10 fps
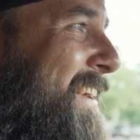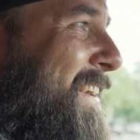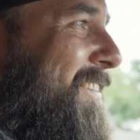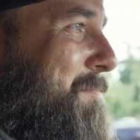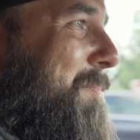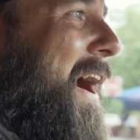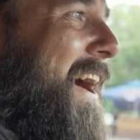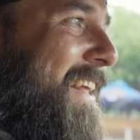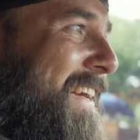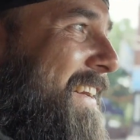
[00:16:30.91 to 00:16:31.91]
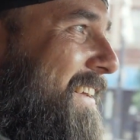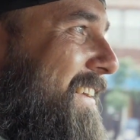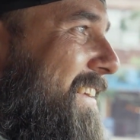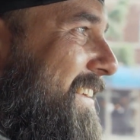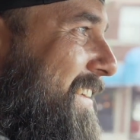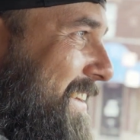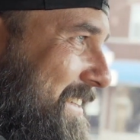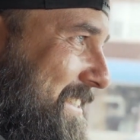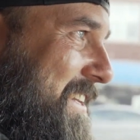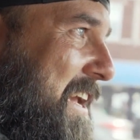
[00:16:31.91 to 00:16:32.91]
modding
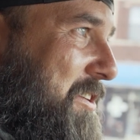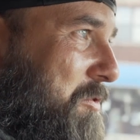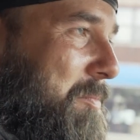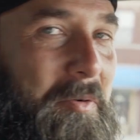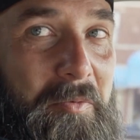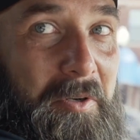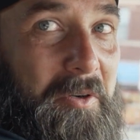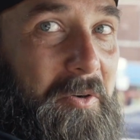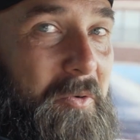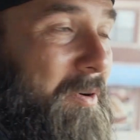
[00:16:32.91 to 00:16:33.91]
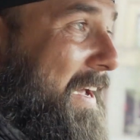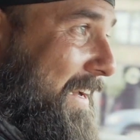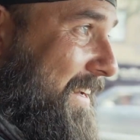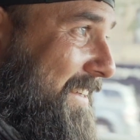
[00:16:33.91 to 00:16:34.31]
stage will be real quick.